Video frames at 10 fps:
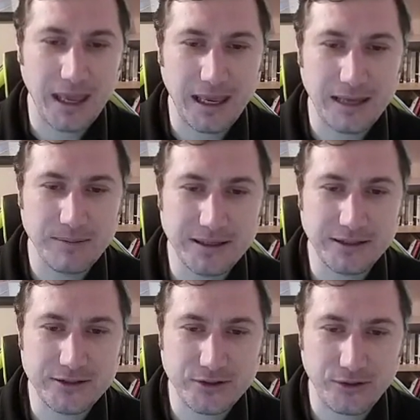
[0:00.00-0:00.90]
and
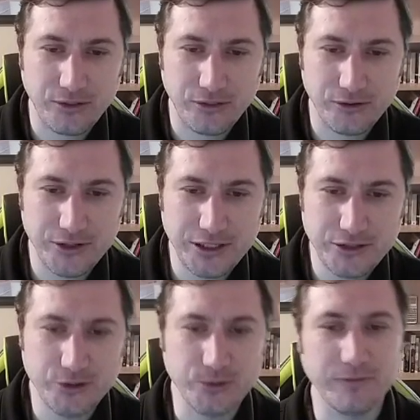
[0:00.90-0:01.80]
makes
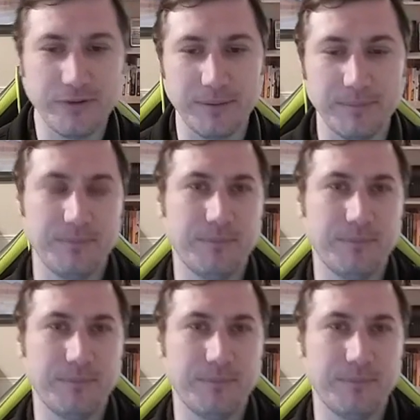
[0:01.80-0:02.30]
32 of them.